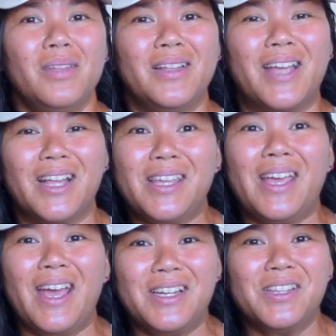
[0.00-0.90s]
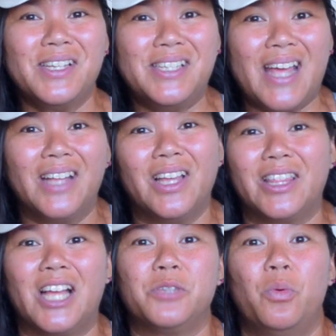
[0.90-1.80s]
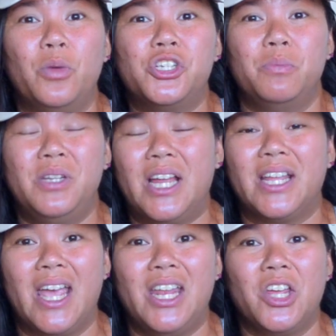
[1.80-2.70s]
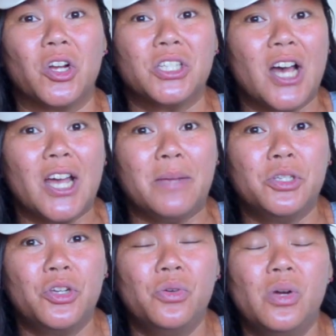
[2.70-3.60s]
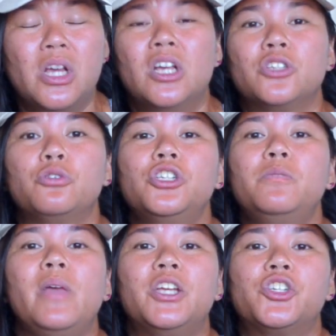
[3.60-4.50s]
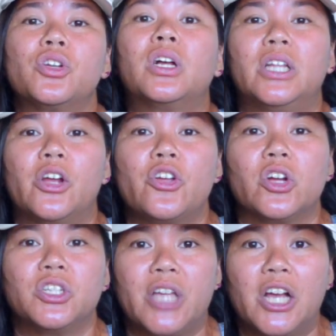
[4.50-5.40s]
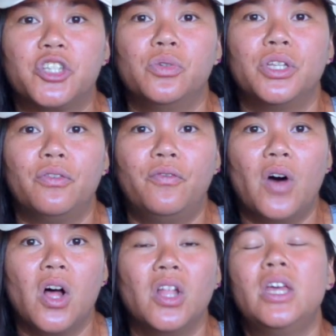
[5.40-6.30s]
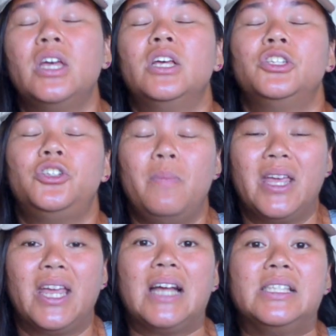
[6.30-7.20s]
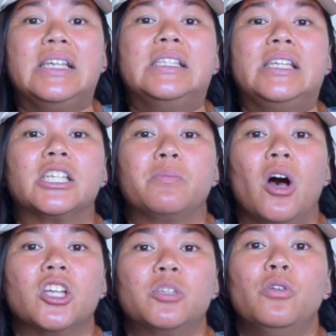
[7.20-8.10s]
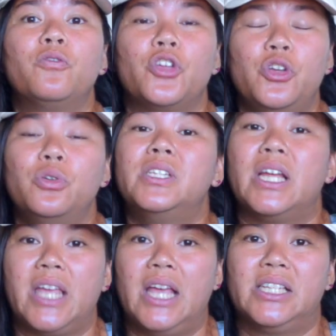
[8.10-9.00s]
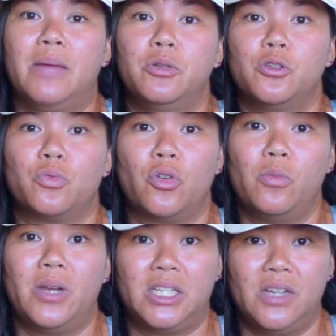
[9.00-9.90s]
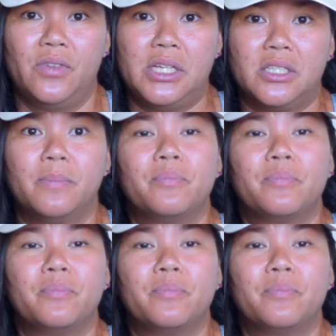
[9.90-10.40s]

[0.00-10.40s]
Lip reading: Like at the end of the day, like that's what we should be dedicating our time to. So just make sure to clear your schedule in the fall to make it as easy as possible for you to dedicate time to those recruitment activities.